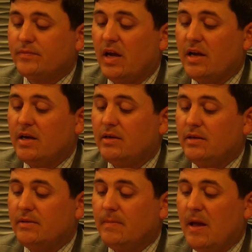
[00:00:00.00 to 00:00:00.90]

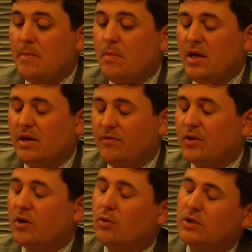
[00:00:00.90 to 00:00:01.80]
if
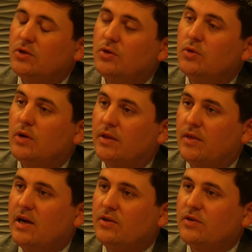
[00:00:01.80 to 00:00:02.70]
you're going to do
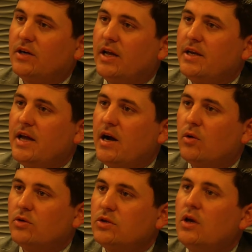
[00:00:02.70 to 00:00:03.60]
1,080
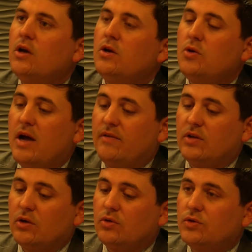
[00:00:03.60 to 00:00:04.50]
hours, you have
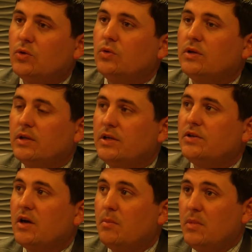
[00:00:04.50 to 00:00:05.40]
to go to school at
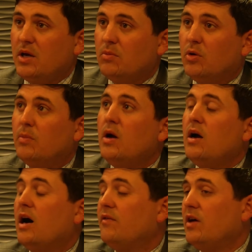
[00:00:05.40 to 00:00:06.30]
least a
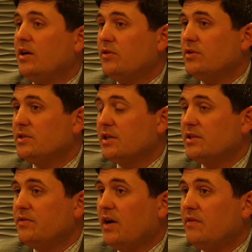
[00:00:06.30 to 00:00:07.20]
minimum of
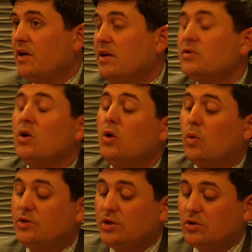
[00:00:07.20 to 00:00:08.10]
165 days,
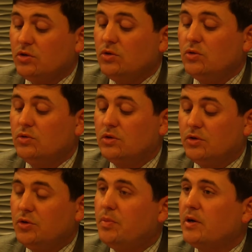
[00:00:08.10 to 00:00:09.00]
which includes the
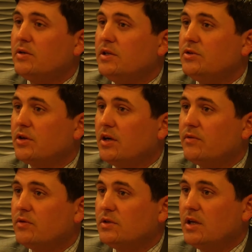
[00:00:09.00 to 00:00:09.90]
2 parent-teacher
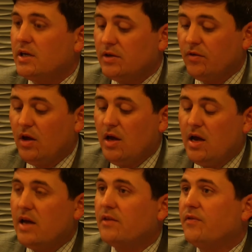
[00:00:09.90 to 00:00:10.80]
conference days
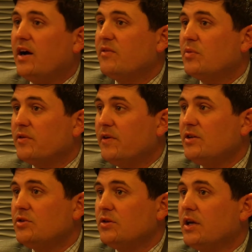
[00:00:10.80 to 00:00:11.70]
and the 5
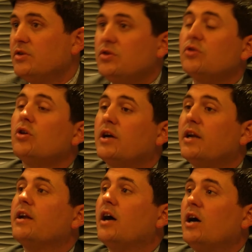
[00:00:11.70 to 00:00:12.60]
professional days. So you're looking
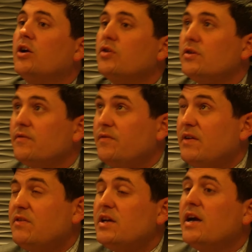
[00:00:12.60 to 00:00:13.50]
at
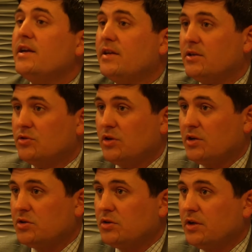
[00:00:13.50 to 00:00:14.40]
158
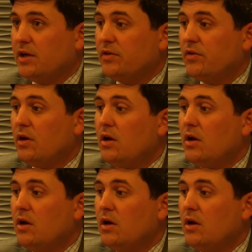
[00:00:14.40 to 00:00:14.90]
instructional days.